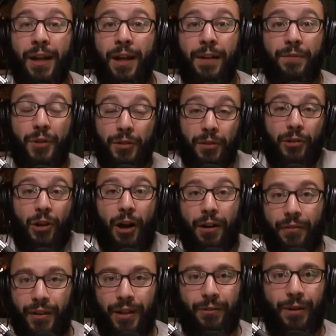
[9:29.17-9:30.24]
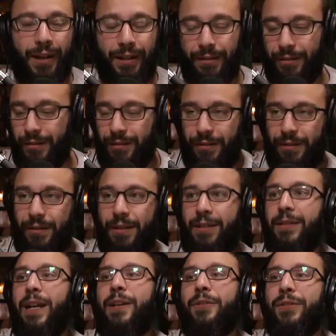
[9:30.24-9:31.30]
There's a lot of it, right? It's an
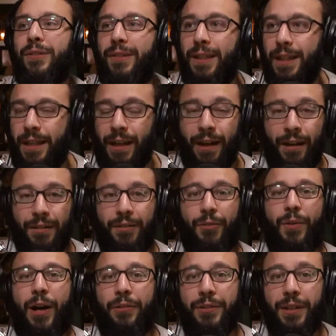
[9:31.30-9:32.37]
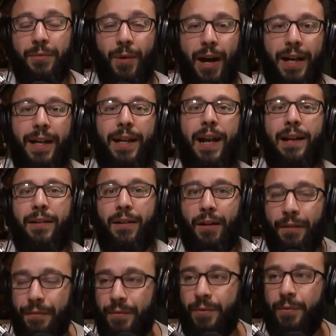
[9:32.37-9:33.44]
entire sea surrounded by it. And,
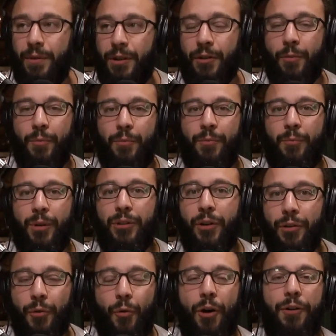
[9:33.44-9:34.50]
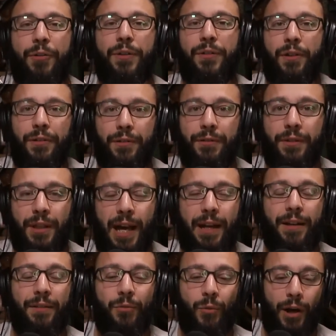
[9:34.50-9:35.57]
you know, below the water is all
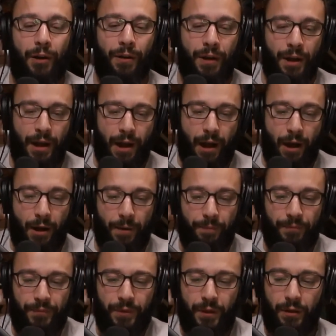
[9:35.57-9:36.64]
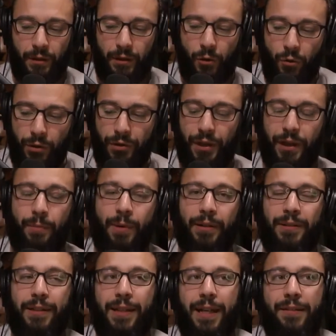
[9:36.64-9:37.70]
that as well. The cool thing
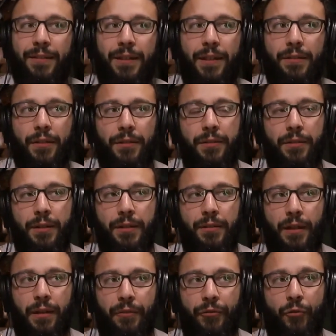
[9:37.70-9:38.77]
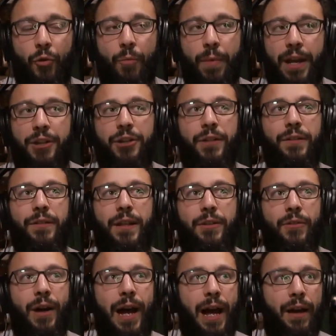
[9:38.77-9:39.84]
about the Dead Sea is also these like formations that
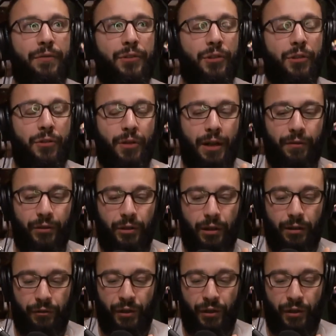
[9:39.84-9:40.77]
you have. You know, you have a lot of